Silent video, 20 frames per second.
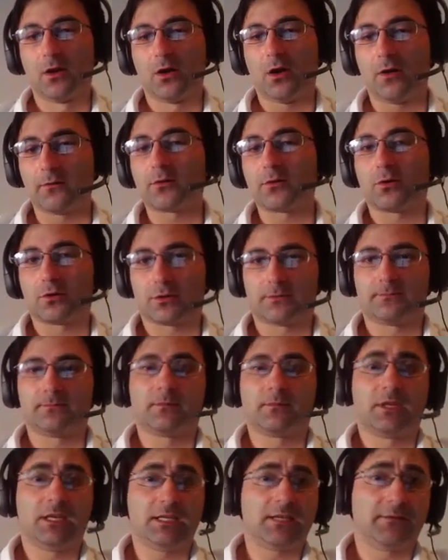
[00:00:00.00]
Of course,
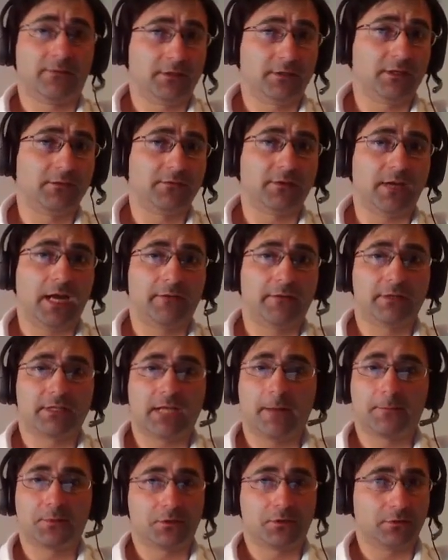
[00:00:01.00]
d7, d5 is
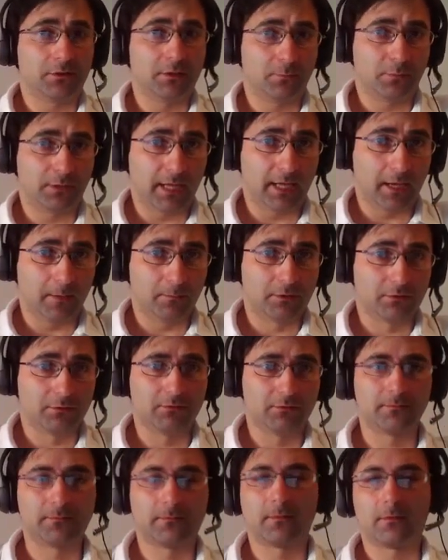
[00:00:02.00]
absolutely playable.
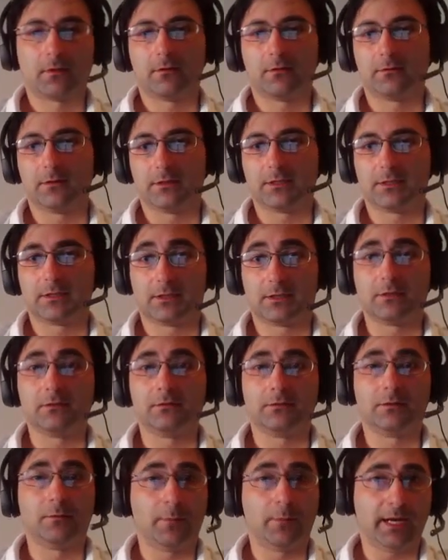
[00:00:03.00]
This is
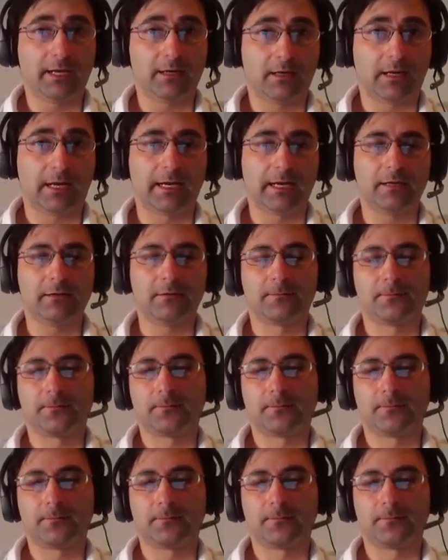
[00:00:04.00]
still the main line.